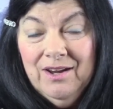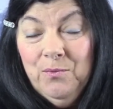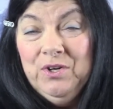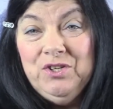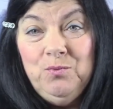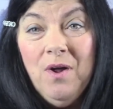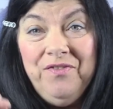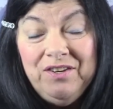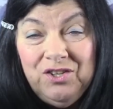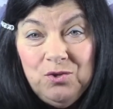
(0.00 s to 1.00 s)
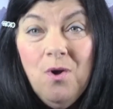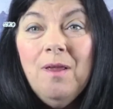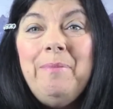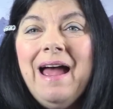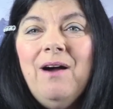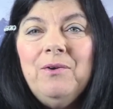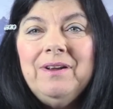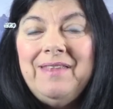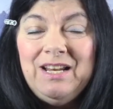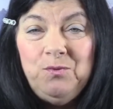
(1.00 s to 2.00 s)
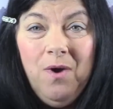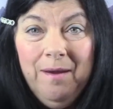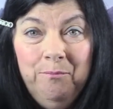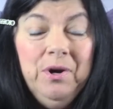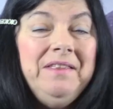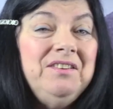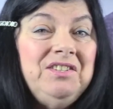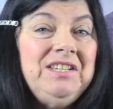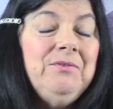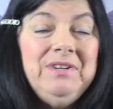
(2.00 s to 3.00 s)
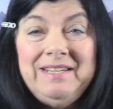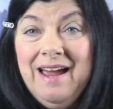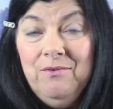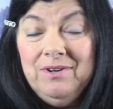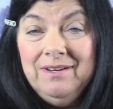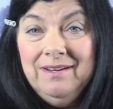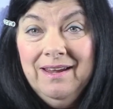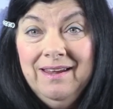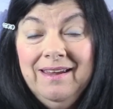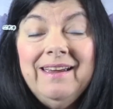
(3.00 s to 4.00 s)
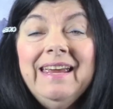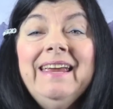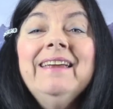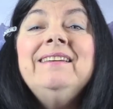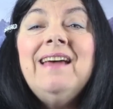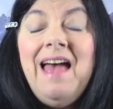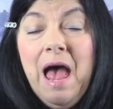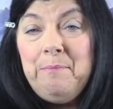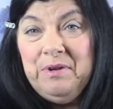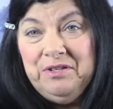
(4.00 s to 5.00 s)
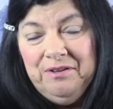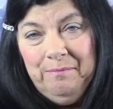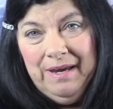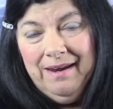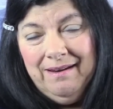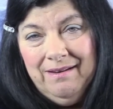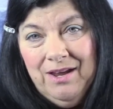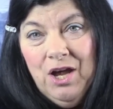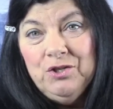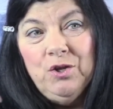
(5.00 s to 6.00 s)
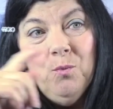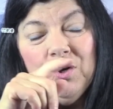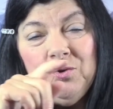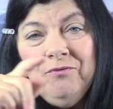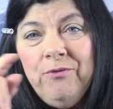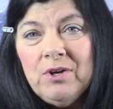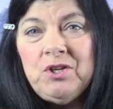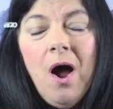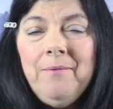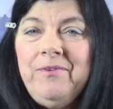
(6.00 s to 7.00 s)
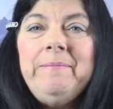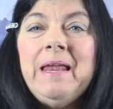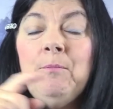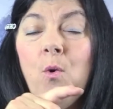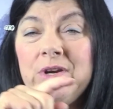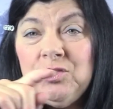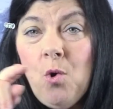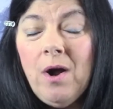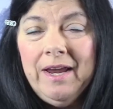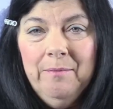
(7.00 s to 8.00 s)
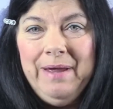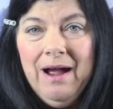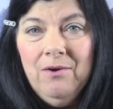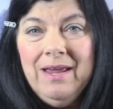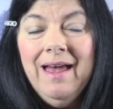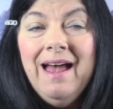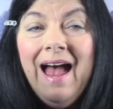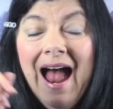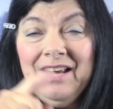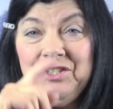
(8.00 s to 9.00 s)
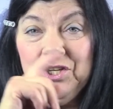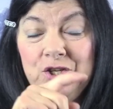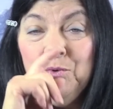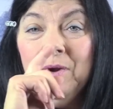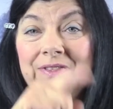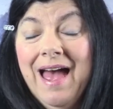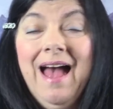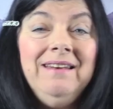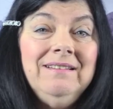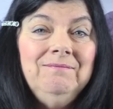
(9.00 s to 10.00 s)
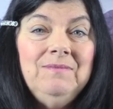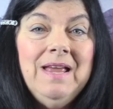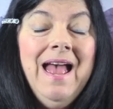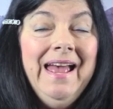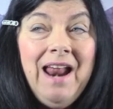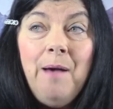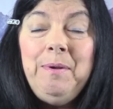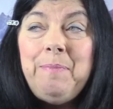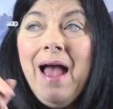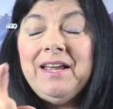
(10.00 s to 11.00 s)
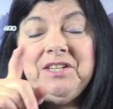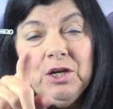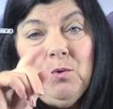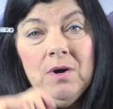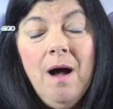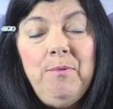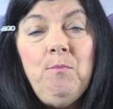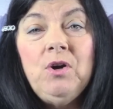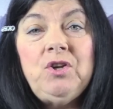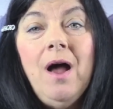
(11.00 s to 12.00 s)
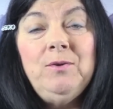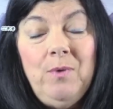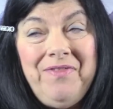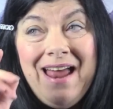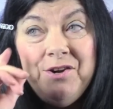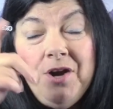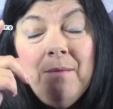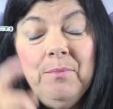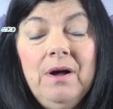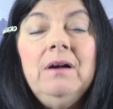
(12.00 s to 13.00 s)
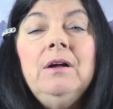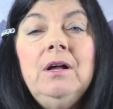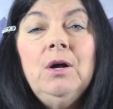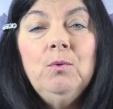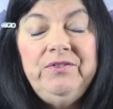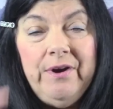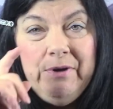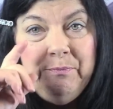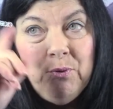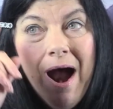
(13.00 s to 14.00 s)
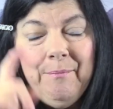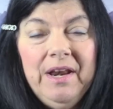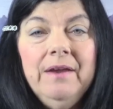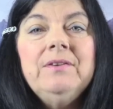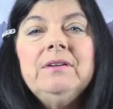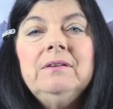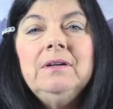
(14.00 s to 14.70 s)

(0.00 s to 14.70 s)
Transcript: which is what this is all about. And that's why I'm putting this series out. It happened to me. So the 124 time frame that I'm always talking about has to do with that. And I'll be back and tell you a couple more times when that number was very prominent